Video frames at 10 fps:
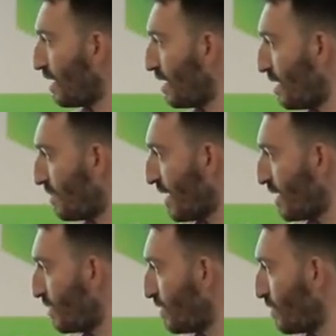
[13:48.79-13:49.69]

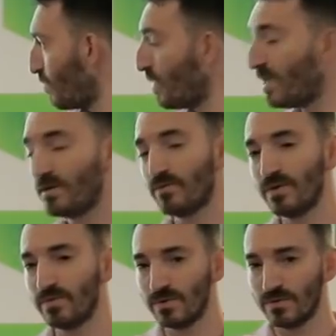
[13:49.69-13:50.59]
and we
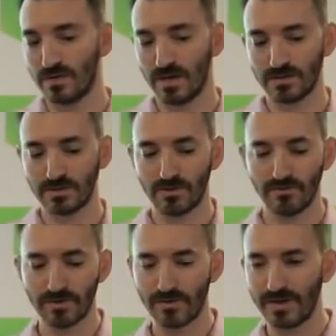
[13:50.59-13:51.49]
will sort
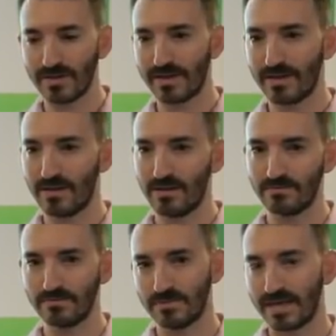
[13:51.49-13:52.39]
of create like
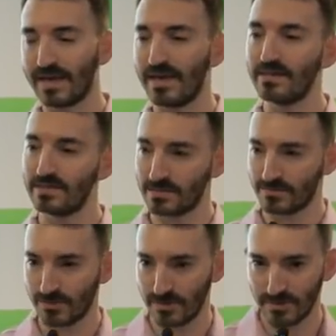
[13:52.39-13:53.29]
an index
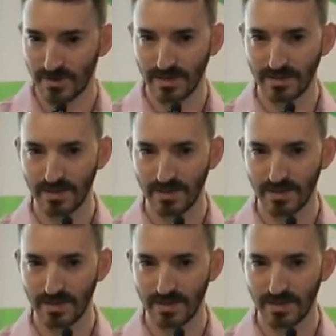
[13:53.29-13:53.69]
for you, right?